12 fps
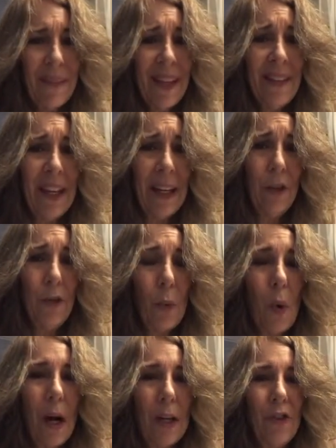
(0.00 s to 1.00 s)
Thanks for
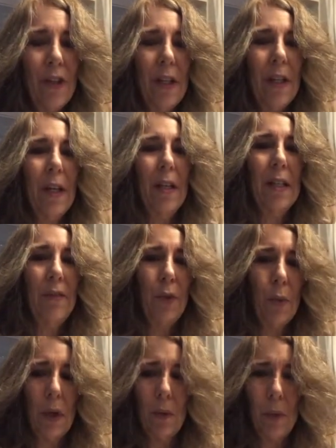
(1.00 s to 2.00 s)
watching. If
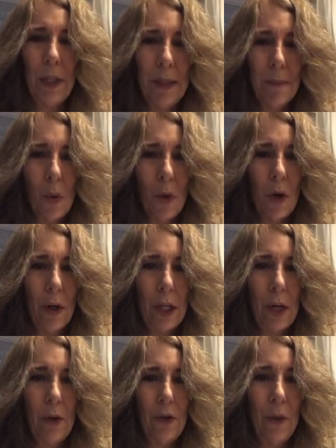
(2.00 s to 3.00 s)
you want to read more,
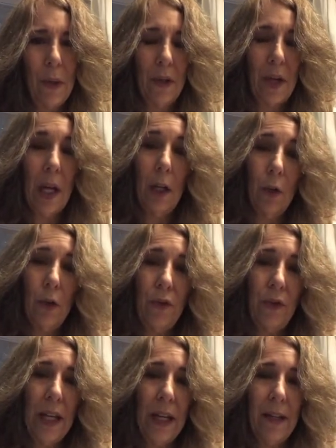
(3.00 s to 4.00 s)
go to
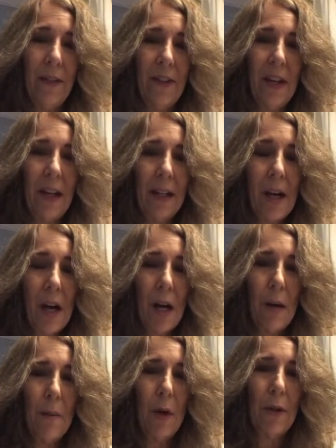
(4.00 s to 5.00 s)

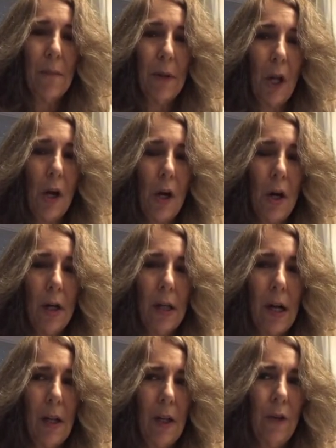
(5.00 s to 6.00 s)
eldonnalewisfernandez.com on the blog.
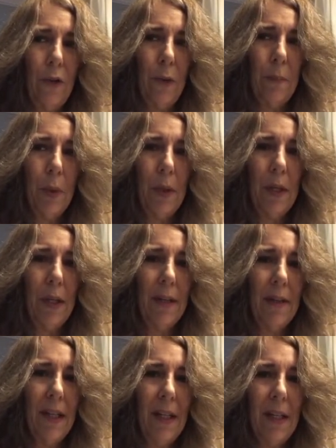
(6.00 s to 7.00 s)
I'll also put it
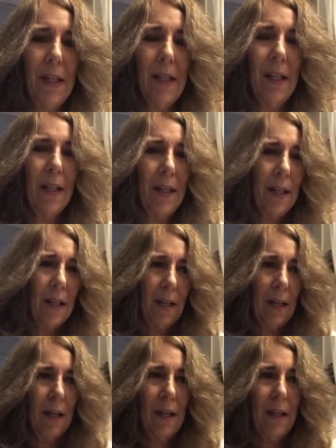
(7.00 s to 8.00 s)
in the
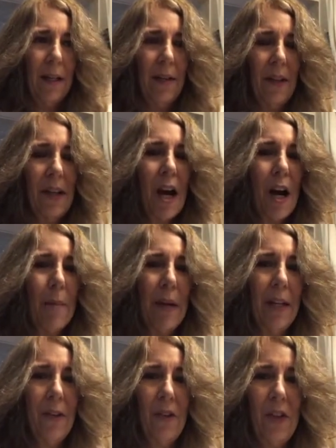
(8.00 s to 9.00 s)
uh, in the
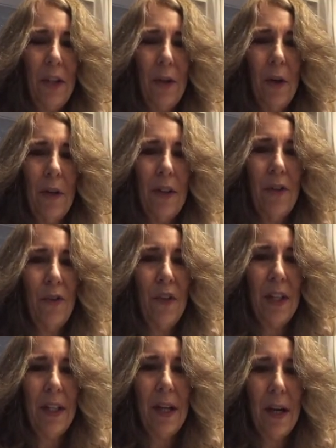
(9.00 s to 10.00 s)
comments here on this
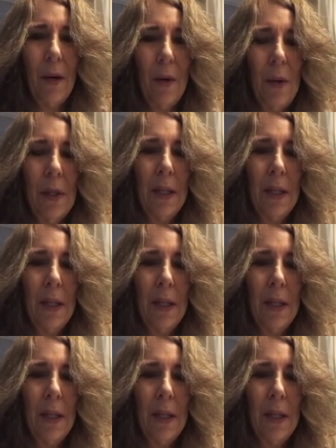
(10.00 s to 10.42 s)
video.